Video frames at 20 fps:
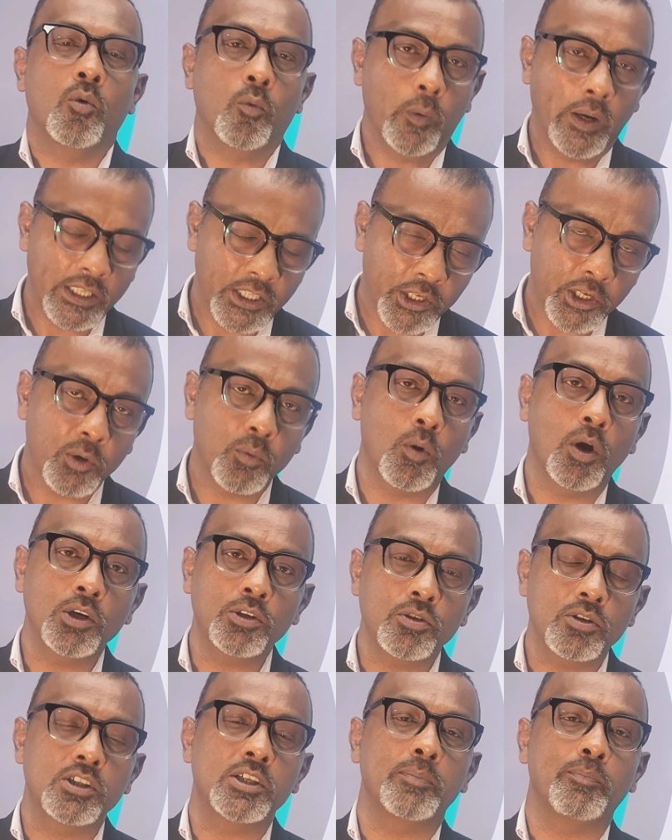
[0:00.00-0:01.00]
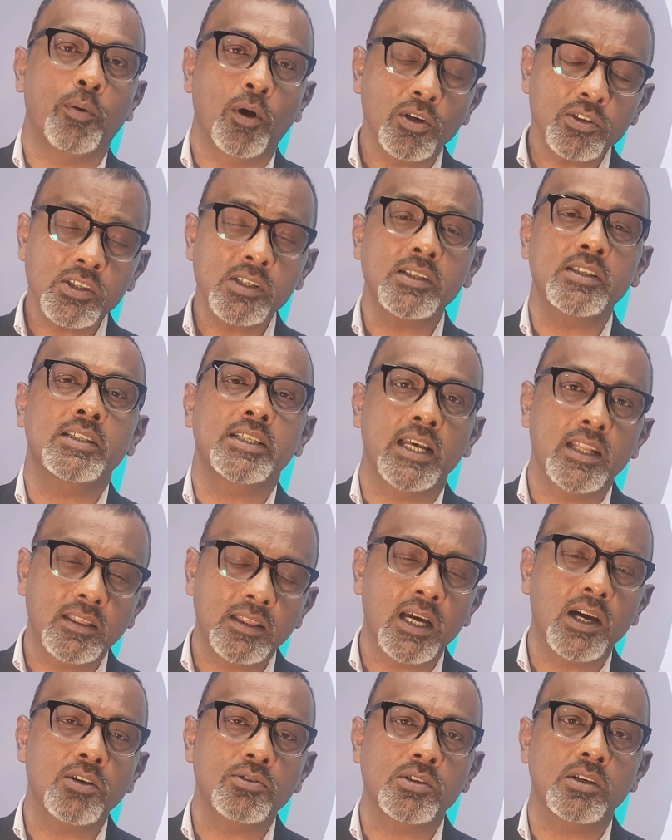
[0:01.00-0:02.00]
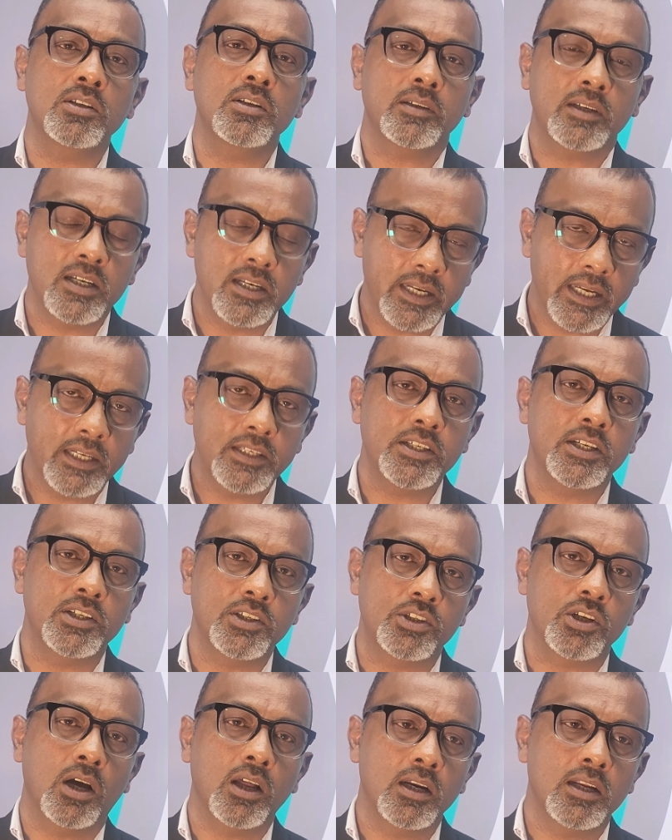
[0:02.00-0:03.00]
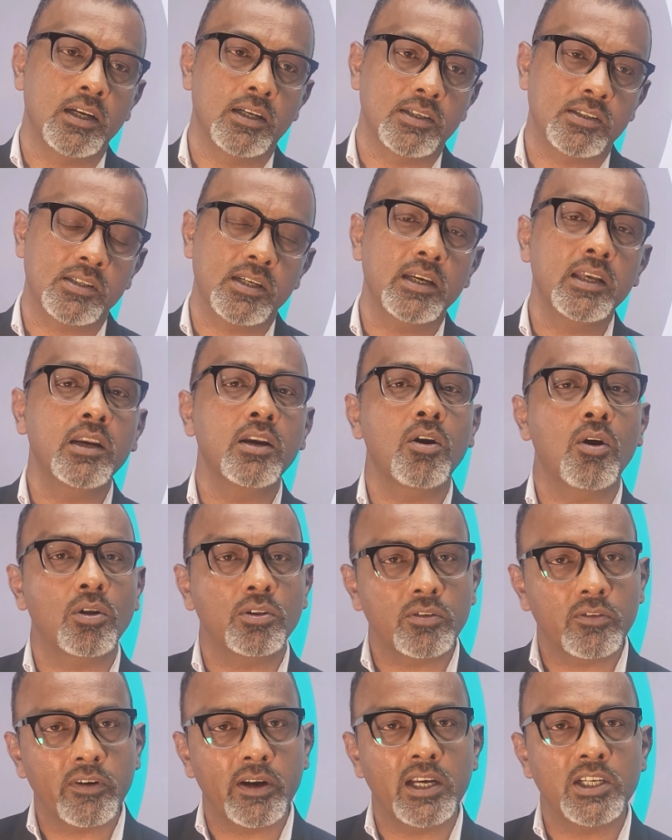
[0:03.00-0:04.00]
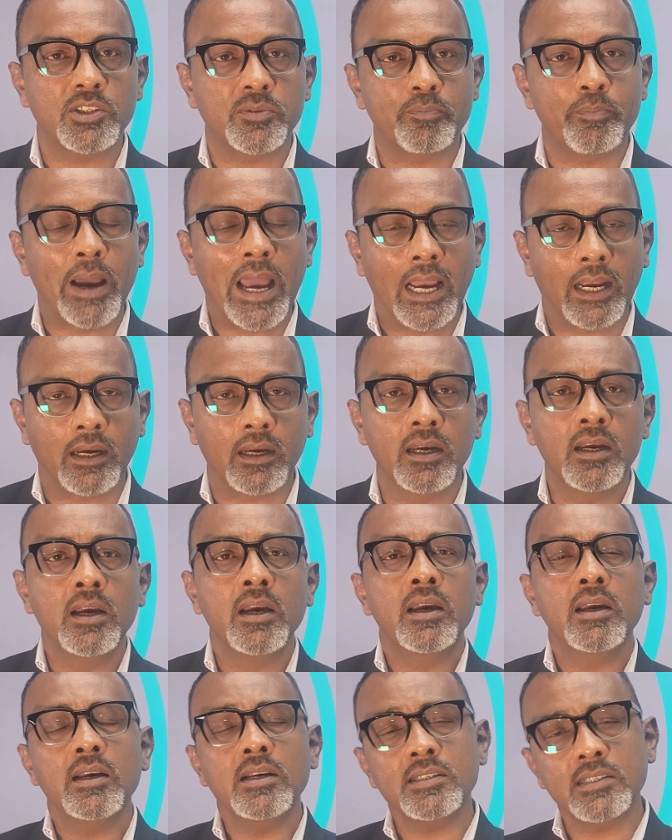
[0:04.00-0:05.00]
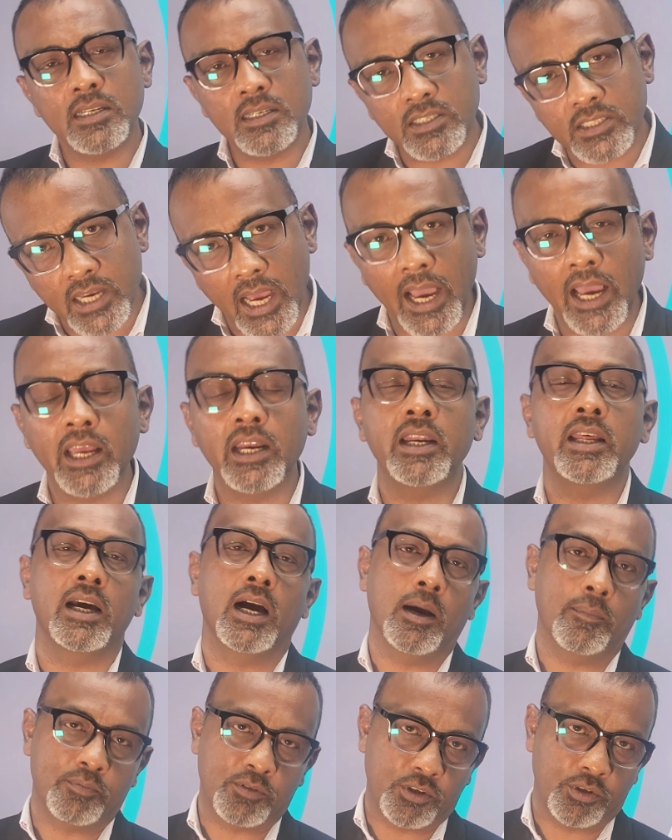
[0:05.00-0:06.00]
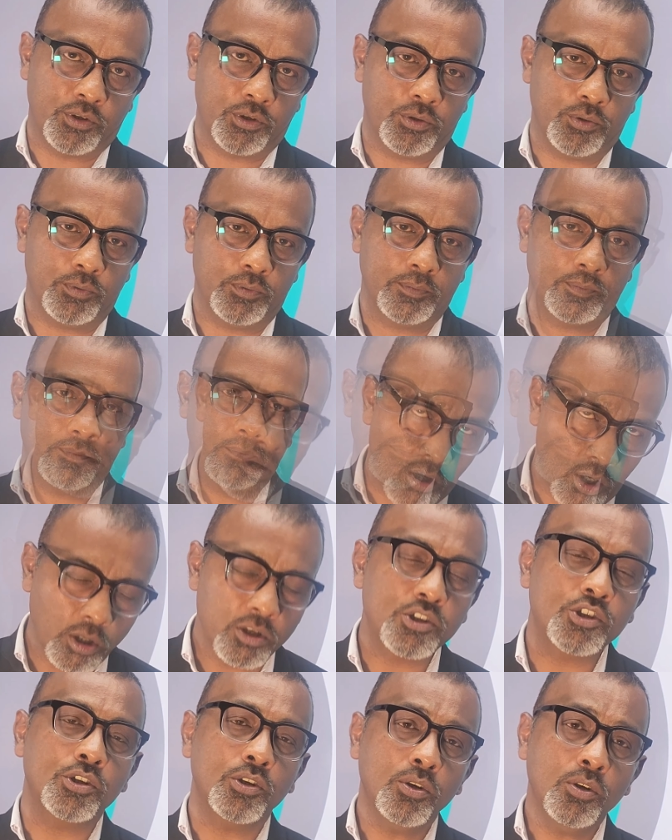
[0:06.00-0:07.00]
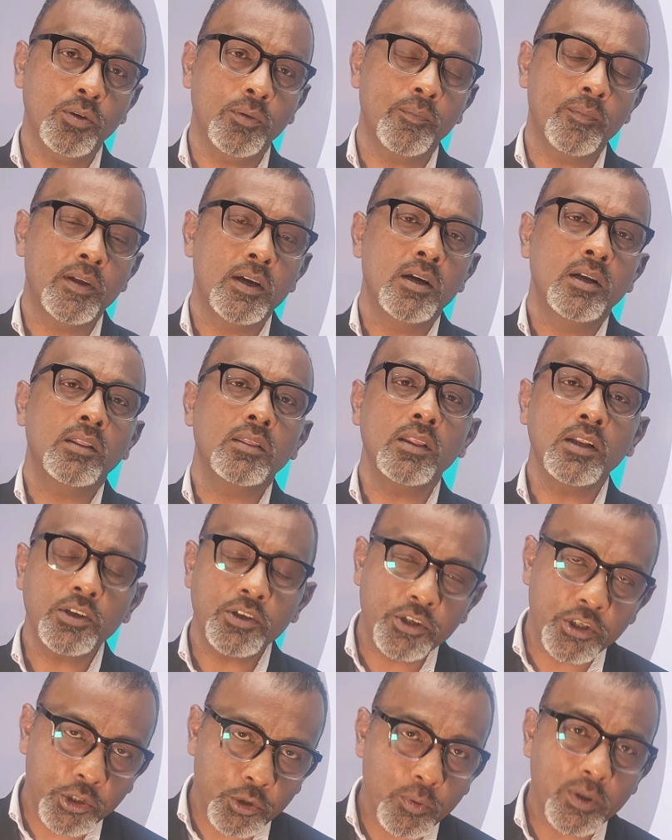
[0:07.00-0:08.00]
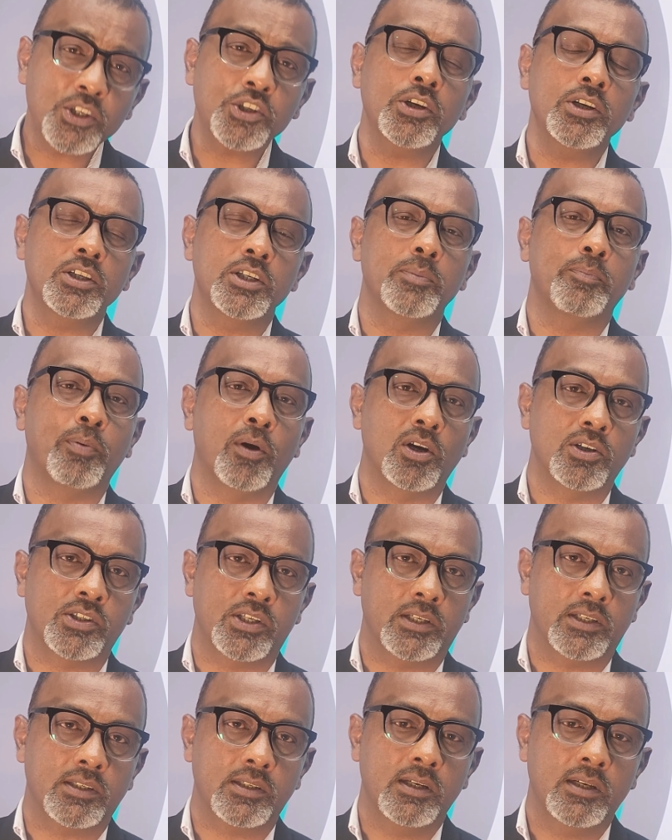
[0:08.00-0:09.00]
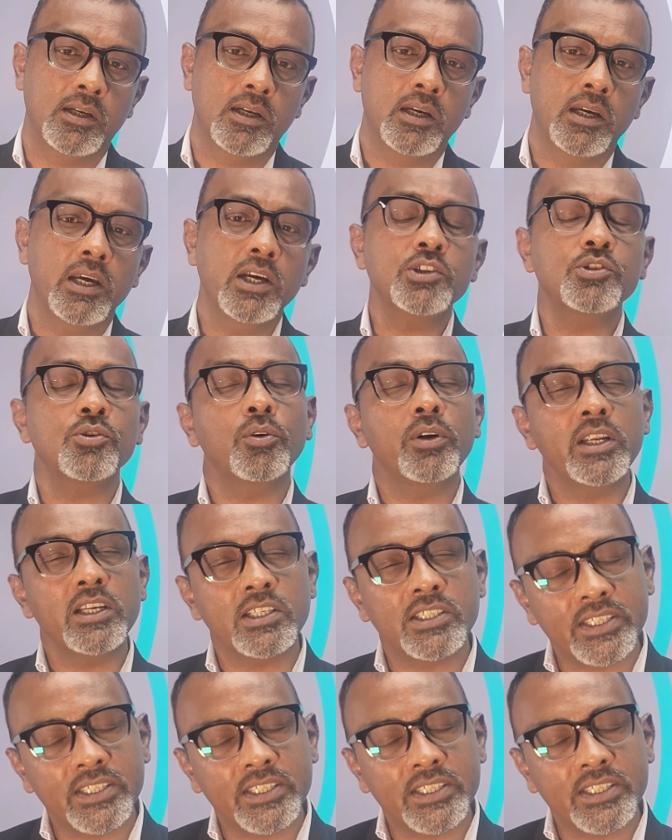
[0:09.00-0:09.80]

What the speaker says: Whether you want to deposit 10,000 Canadian dollars in an authorized bank is entirely up to you. Also, the tuition deposit is only